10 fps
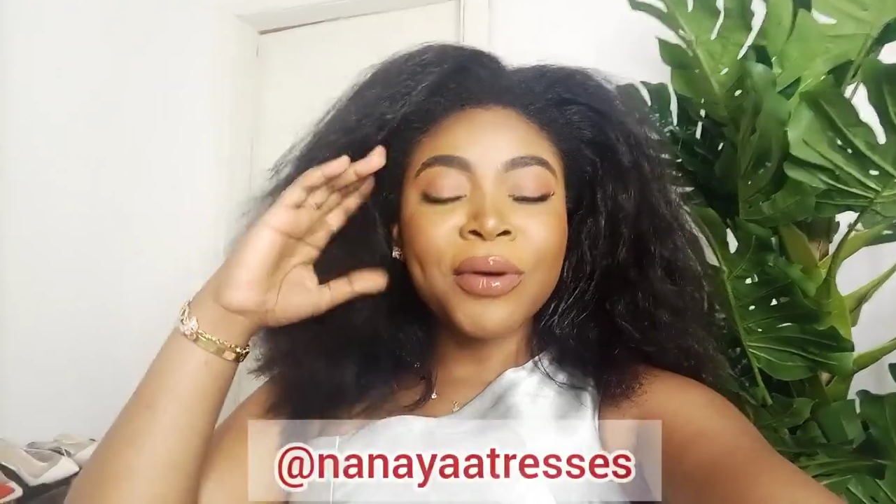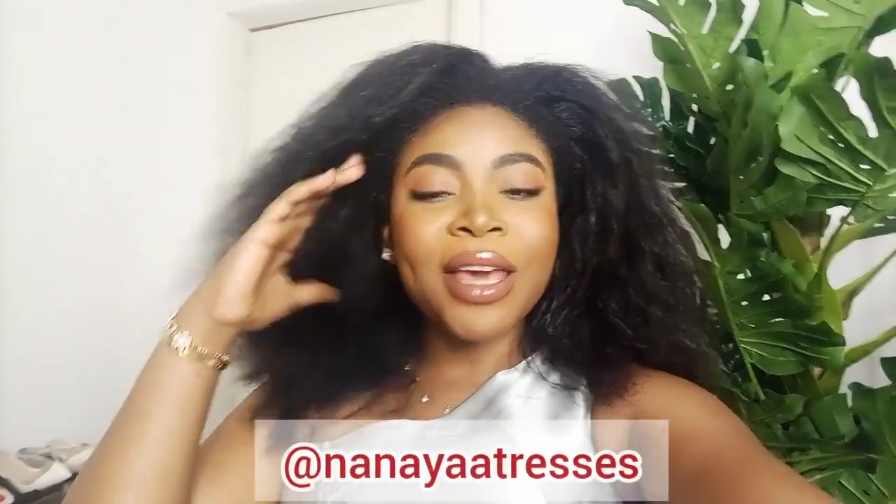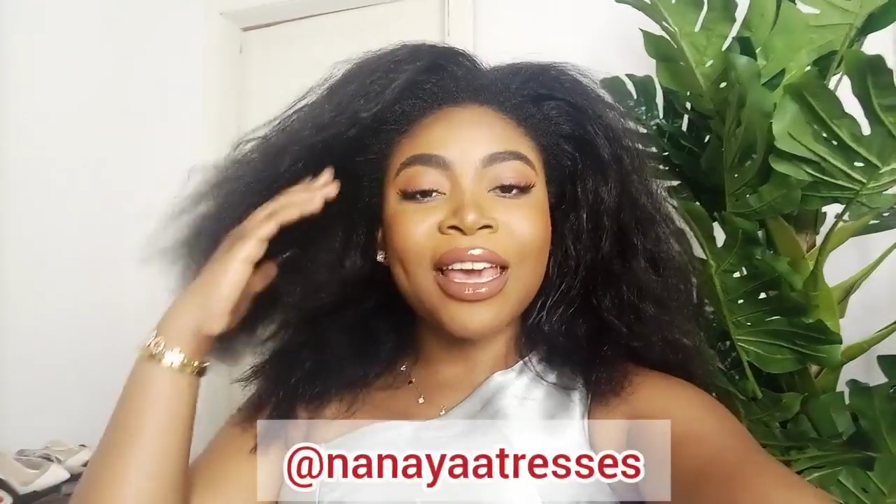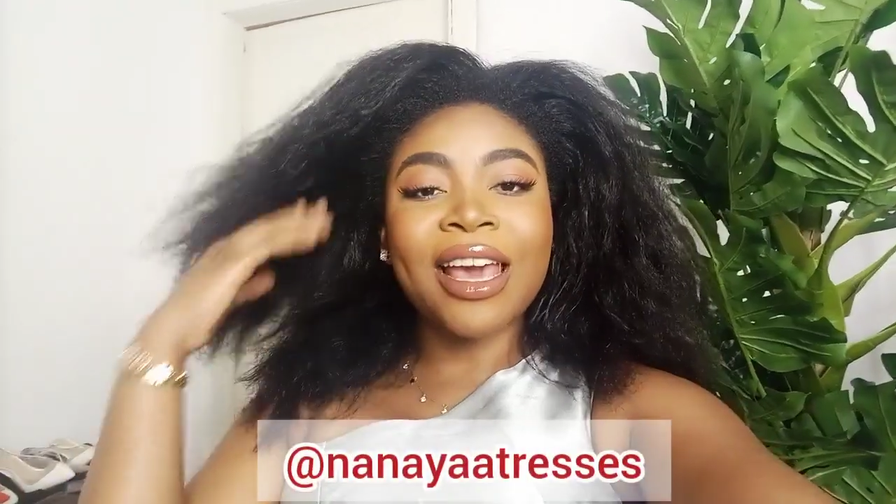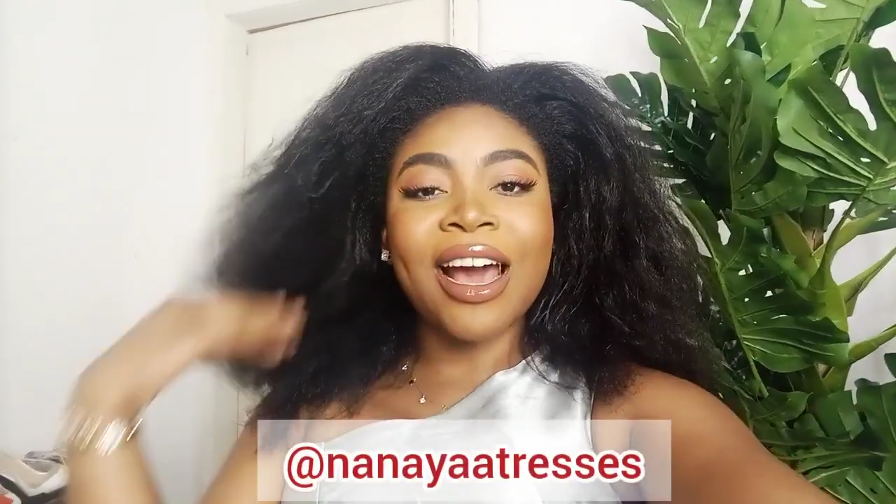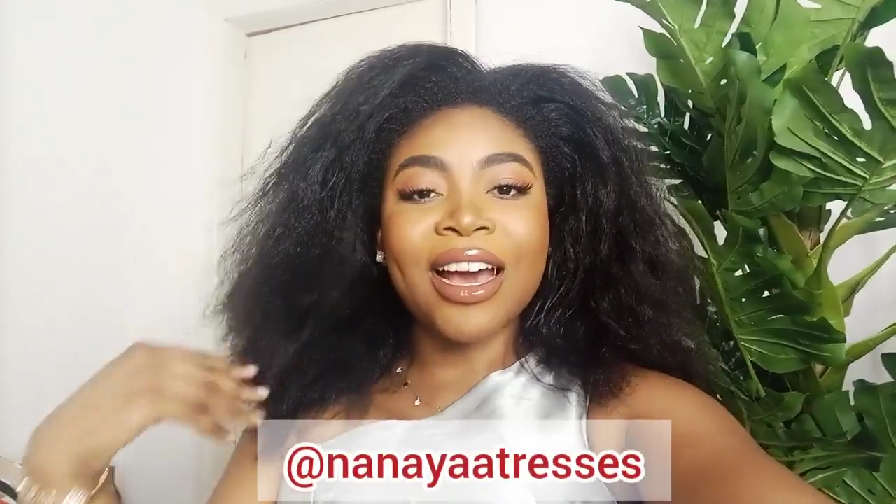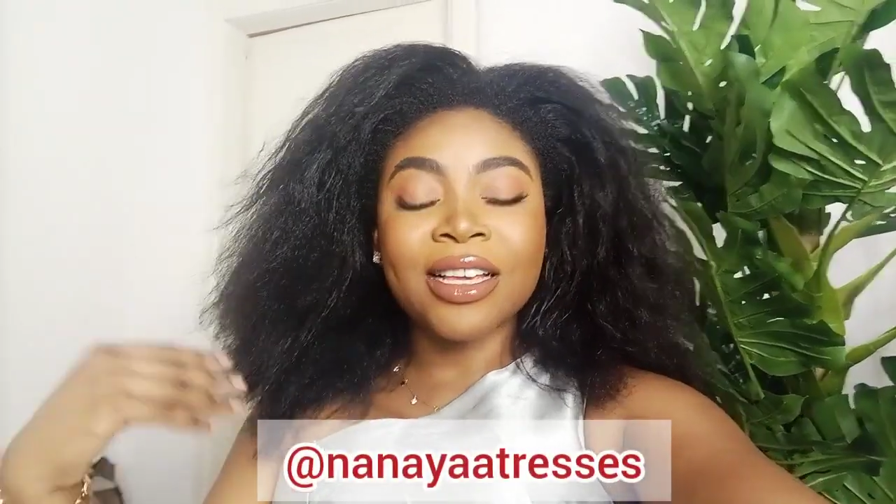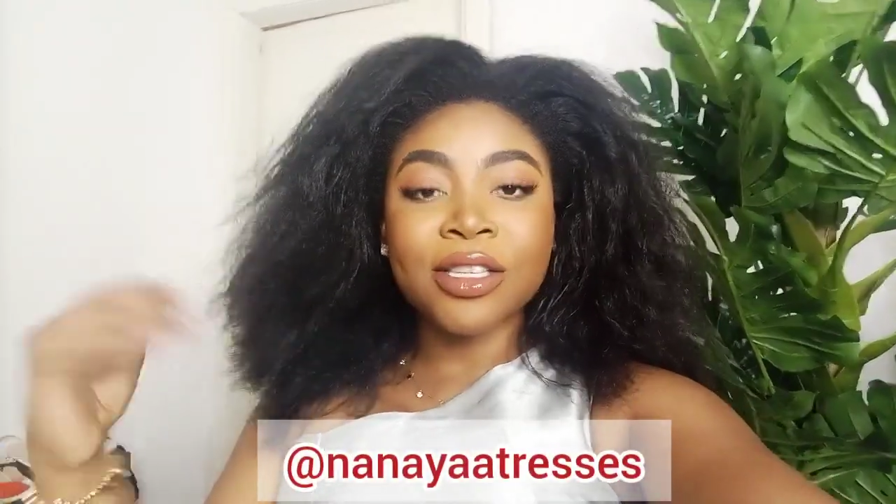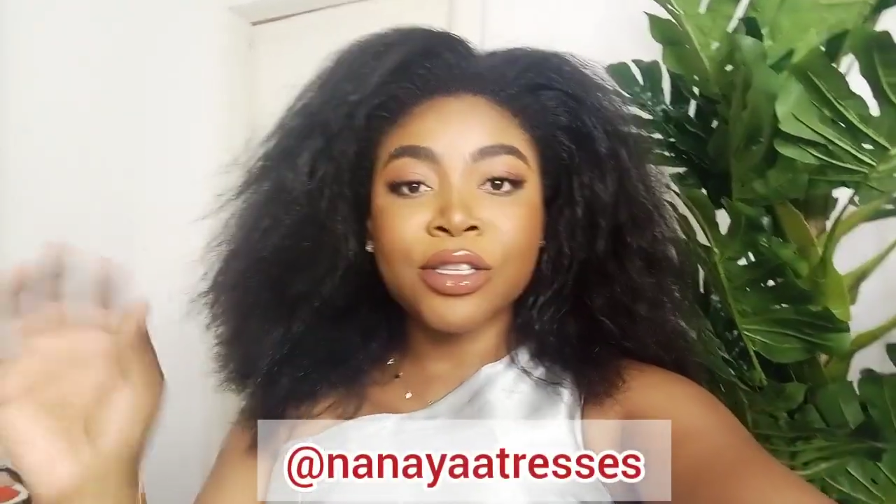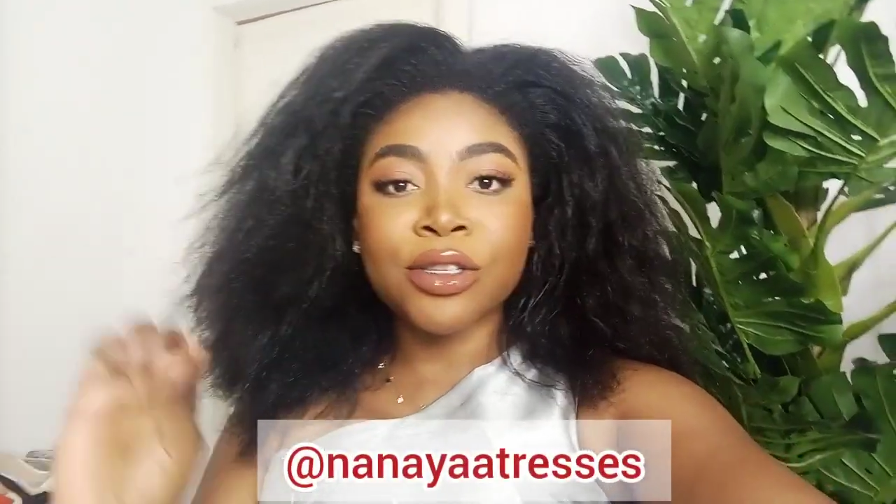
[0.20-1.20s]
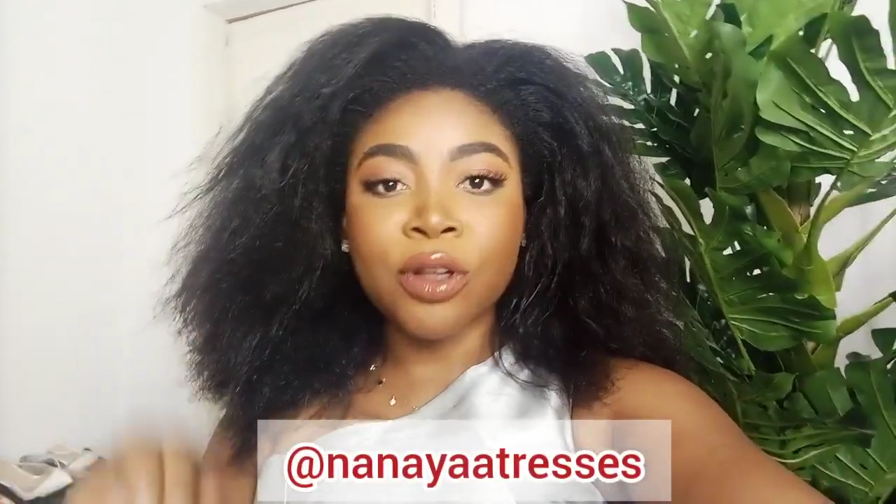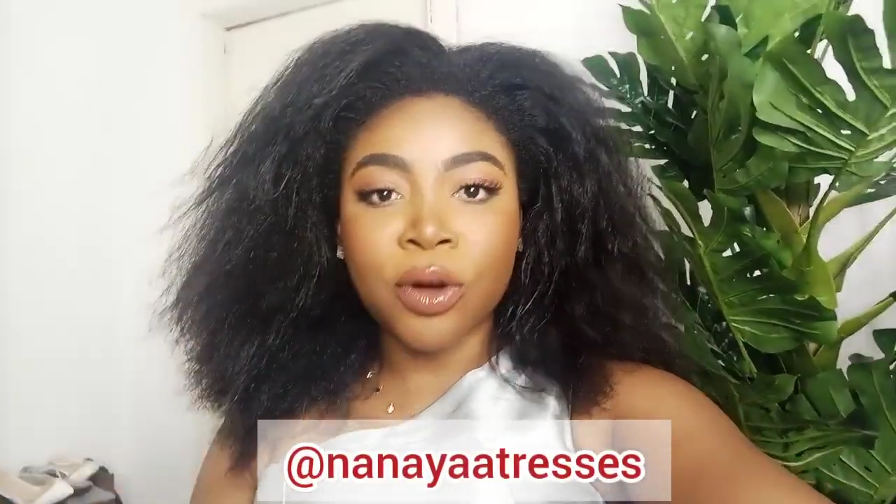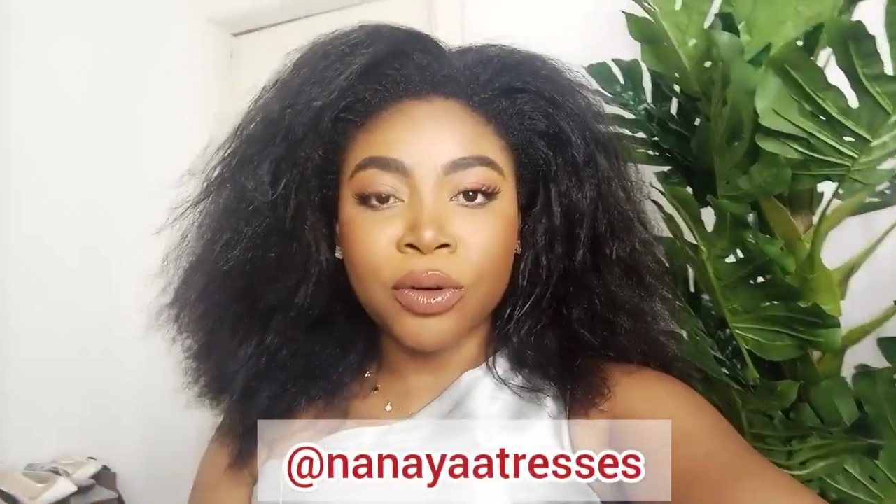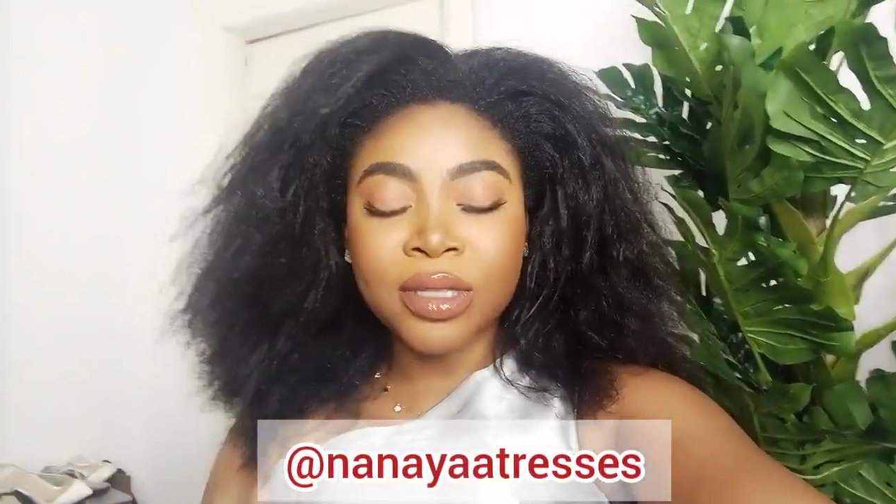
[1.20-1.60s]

Okay guys, so